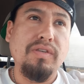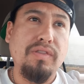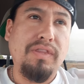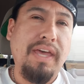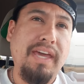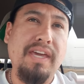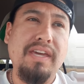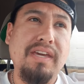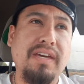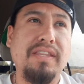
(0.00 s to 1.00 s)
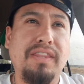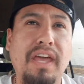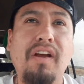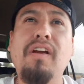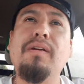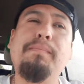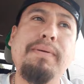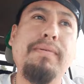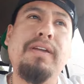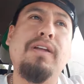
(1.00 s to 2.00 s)
they are,
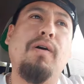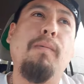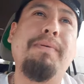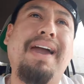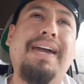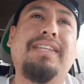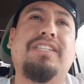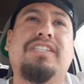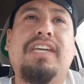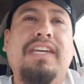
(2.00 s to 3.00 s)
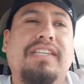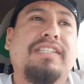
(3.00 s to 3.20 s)
you know, behind the scenes.